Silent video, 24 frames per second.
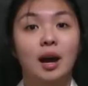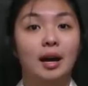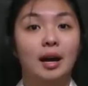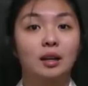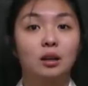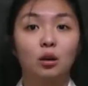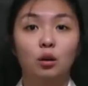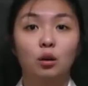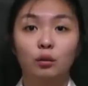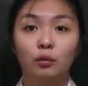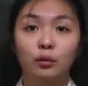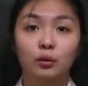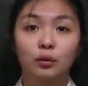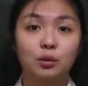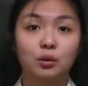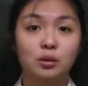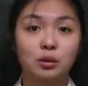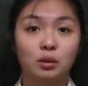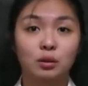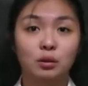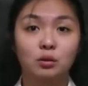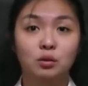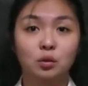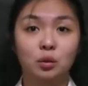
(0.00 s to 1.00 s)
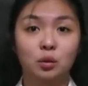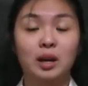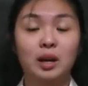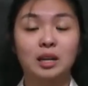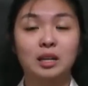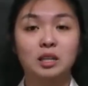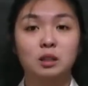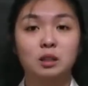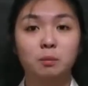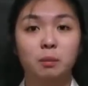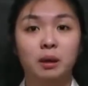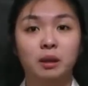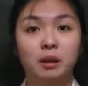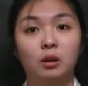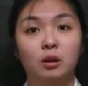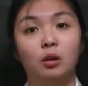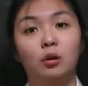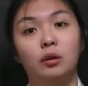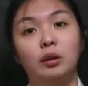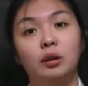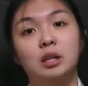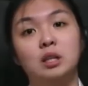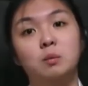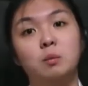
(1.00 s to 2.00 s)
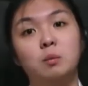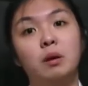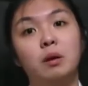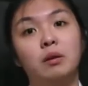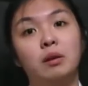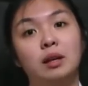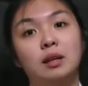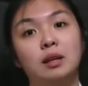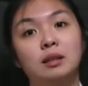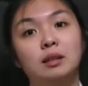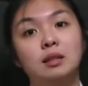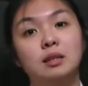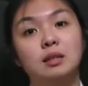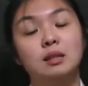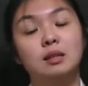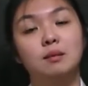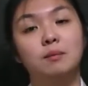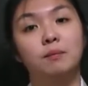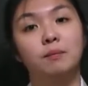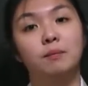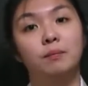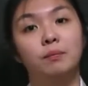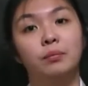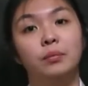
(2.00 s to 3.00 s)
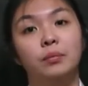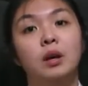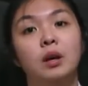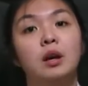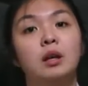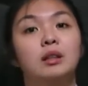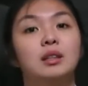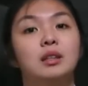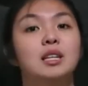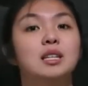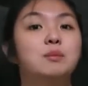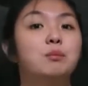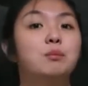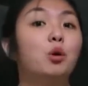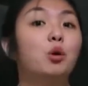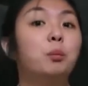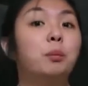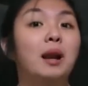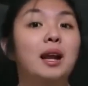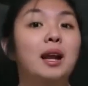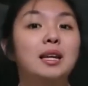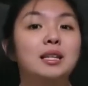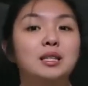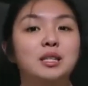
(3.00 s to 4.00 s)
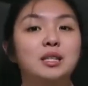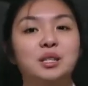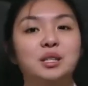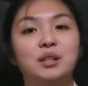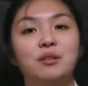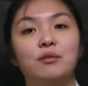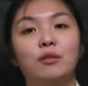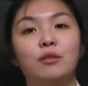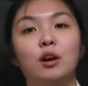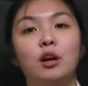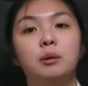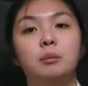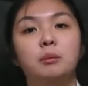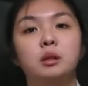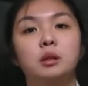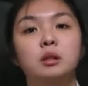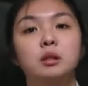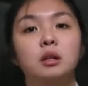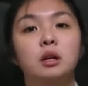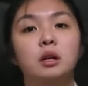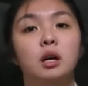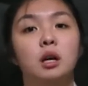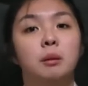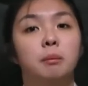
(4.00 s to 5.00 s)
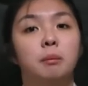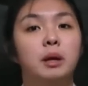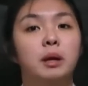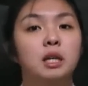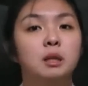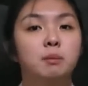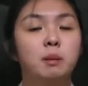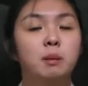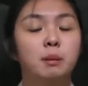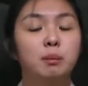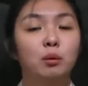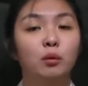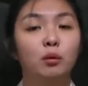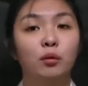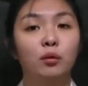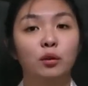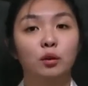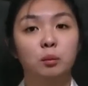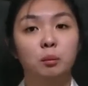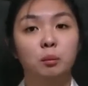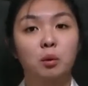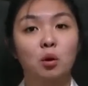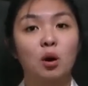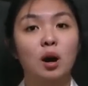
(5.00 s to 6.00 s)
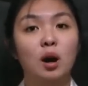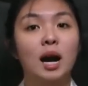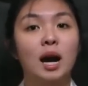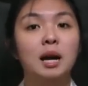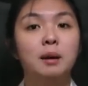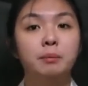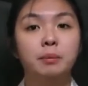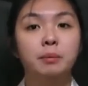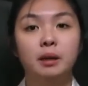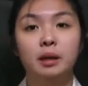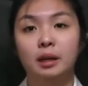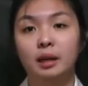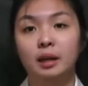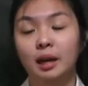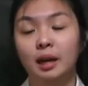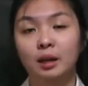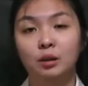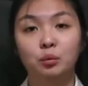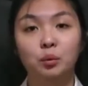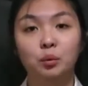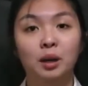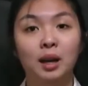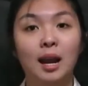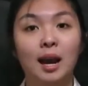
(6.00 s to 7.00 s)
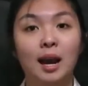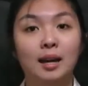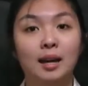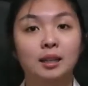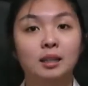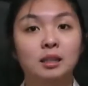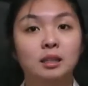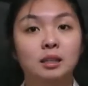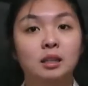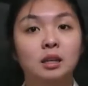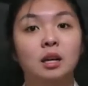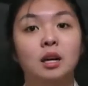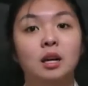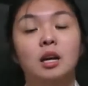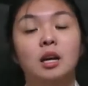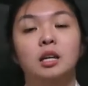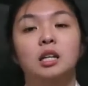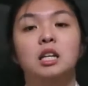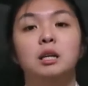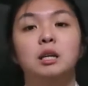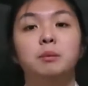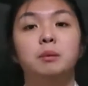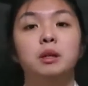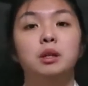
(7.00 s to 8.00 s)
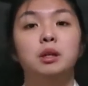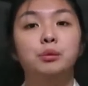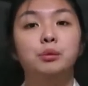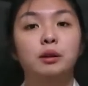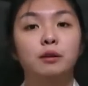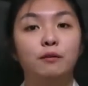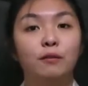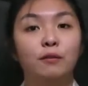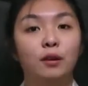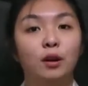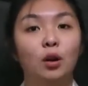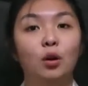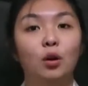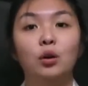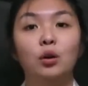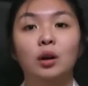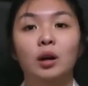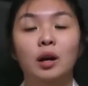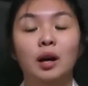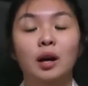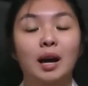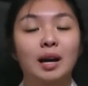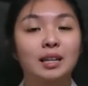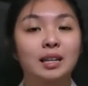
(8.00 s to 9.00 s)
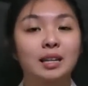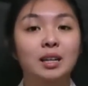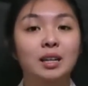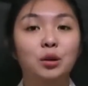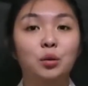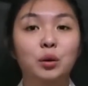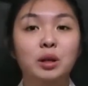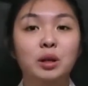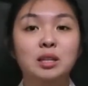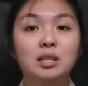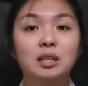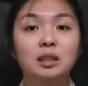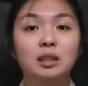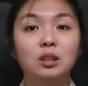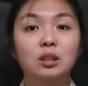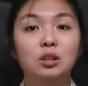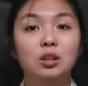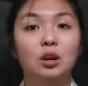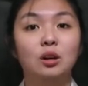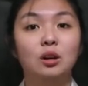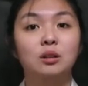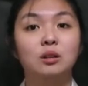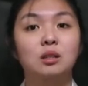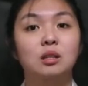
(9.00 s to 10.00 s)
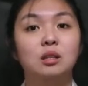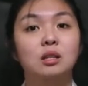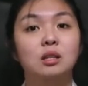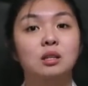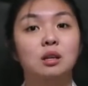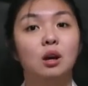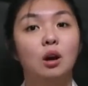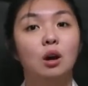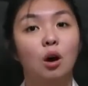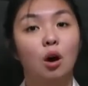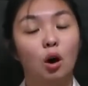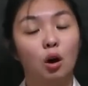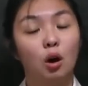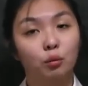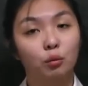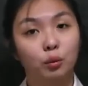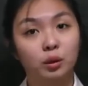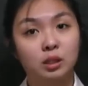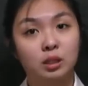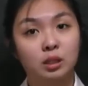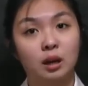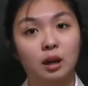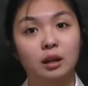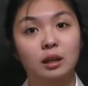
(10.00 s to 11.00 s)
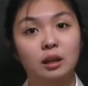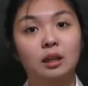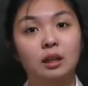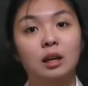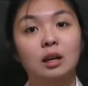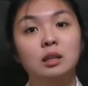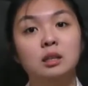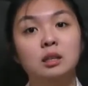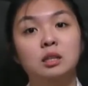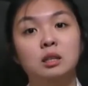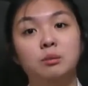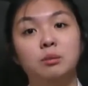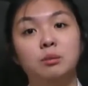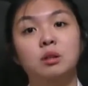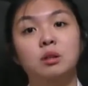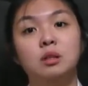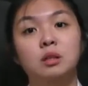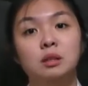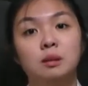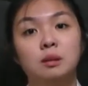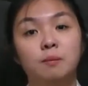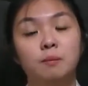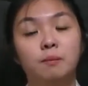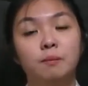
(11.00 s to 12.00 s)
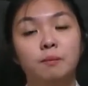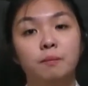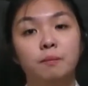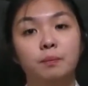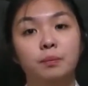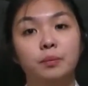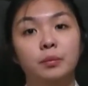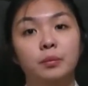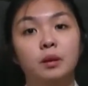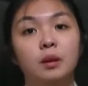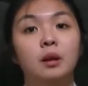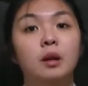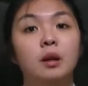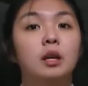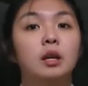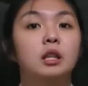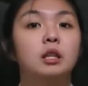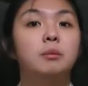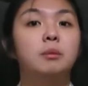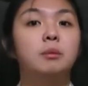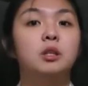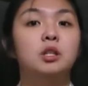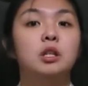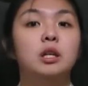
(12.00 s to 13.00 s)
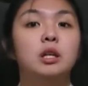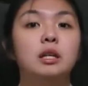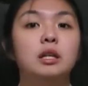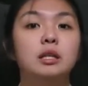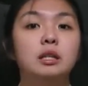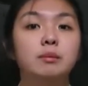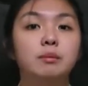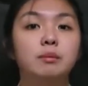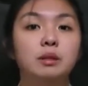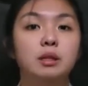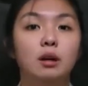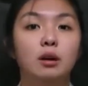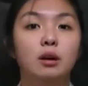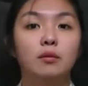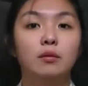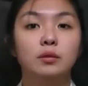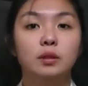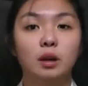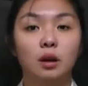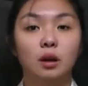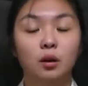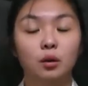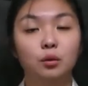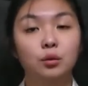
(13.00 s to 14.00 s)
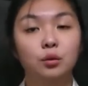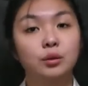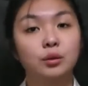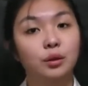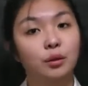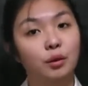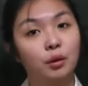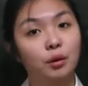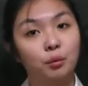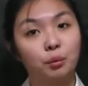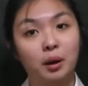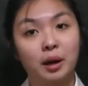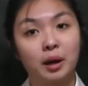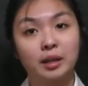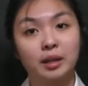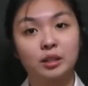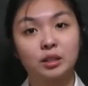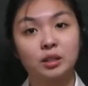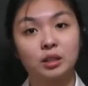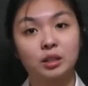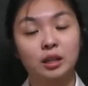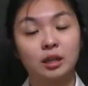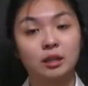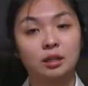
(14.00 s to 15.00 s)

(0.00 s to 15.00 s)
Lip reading: and not feel so drained by the whole experience. This more pleasant environment makes people feel more happy and relaxed, keeping you in for longer and increasing the chances of returning customers. The machines themselves are also arranged